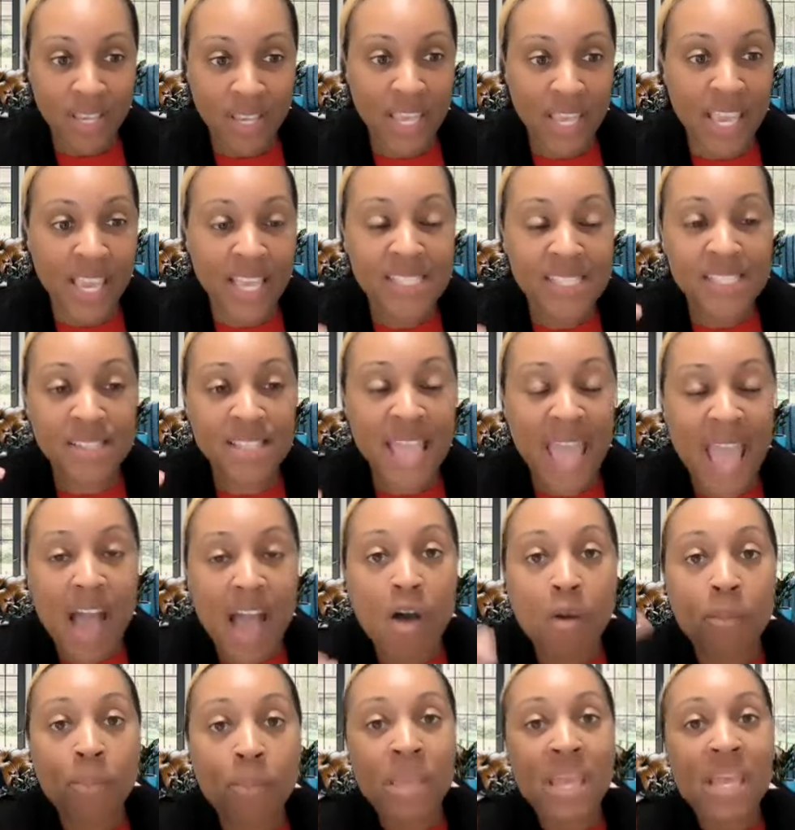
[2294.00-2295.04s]
is
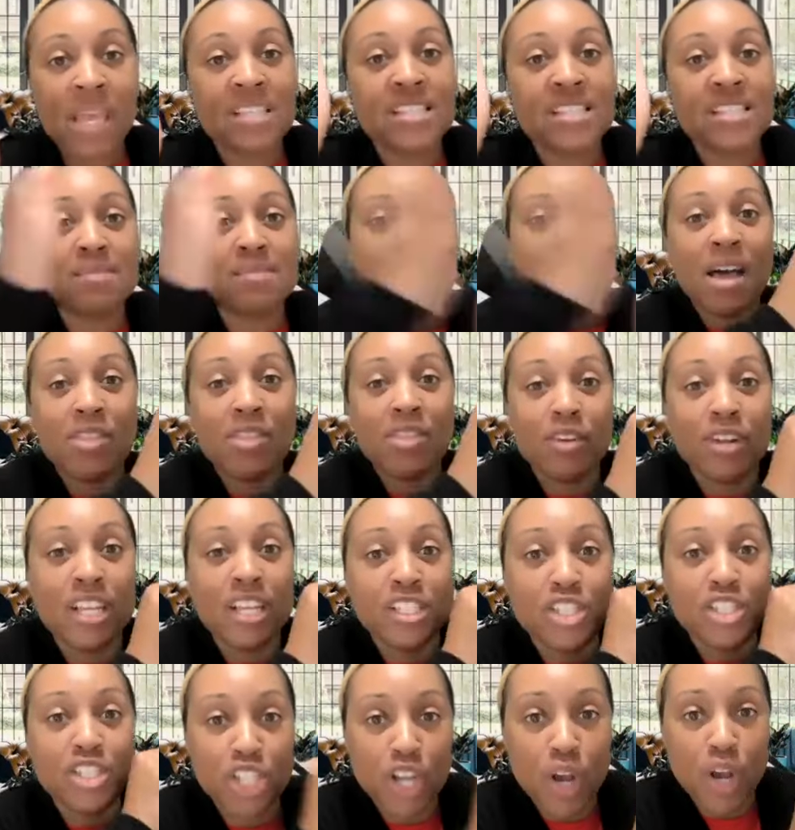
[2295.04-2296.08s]
now being smothered
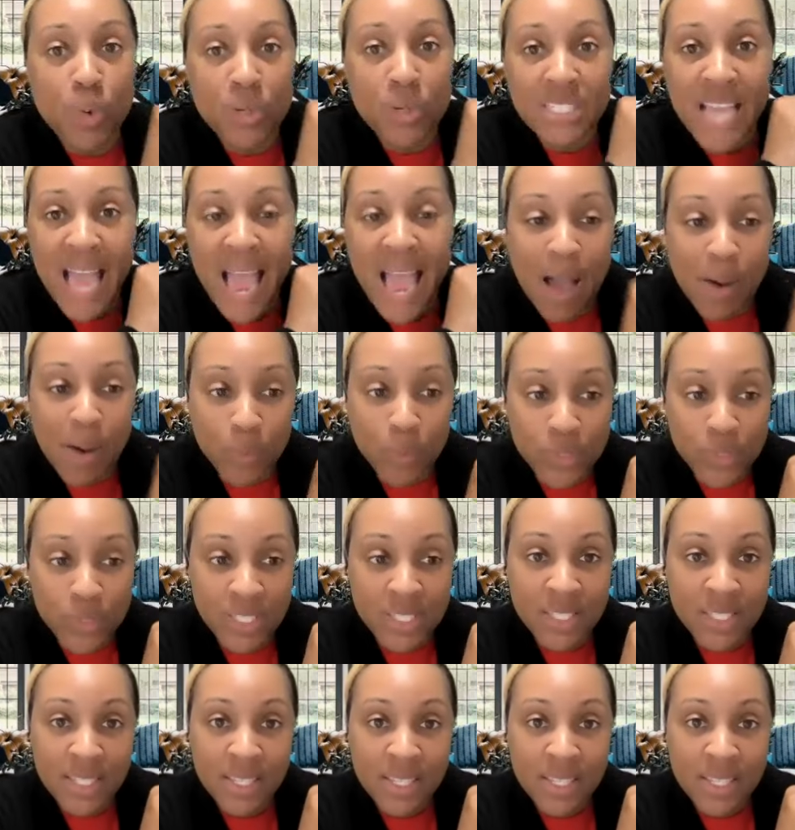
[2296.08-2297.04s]
and choked out